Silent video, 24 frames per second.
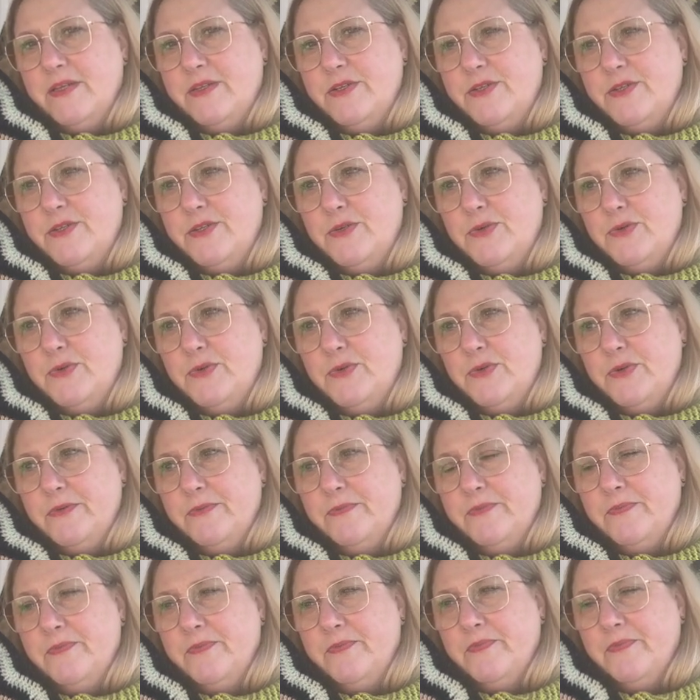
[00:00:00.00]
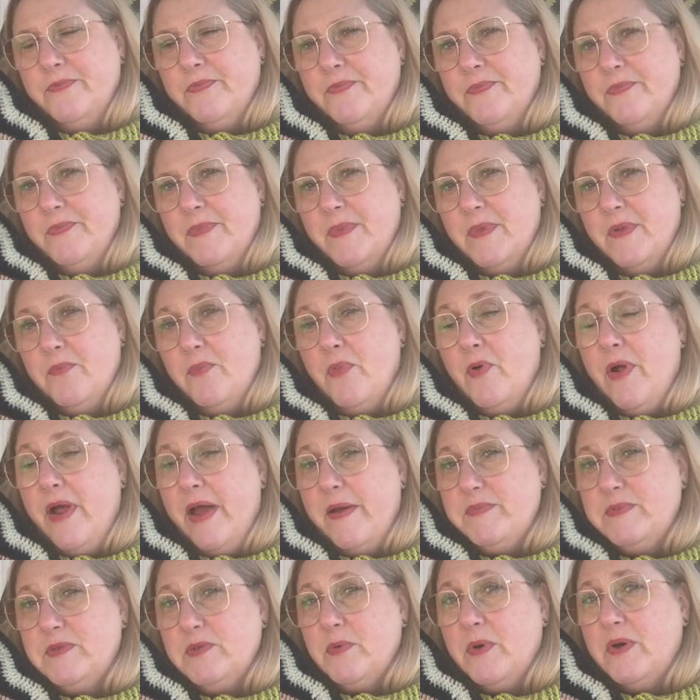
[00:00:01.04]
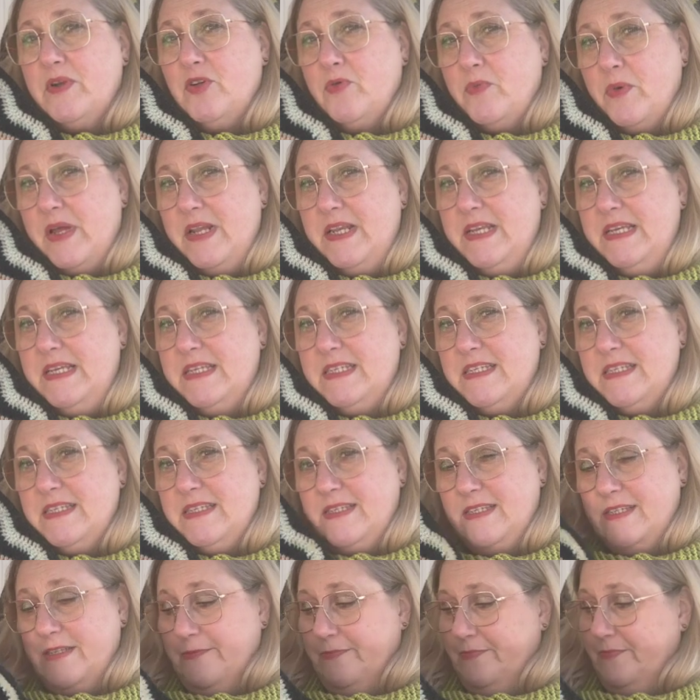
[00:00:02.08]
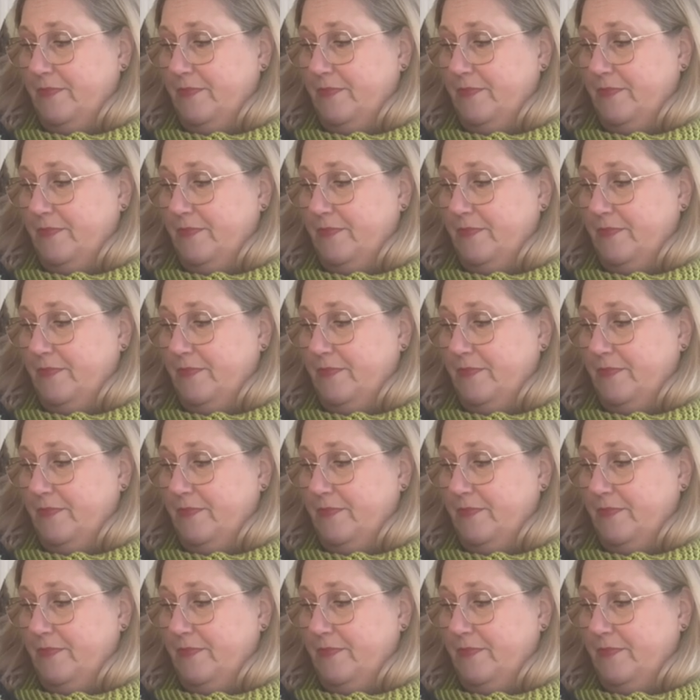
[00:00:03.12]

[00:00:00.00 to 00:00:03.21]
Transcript: to perhaps one of my nieces,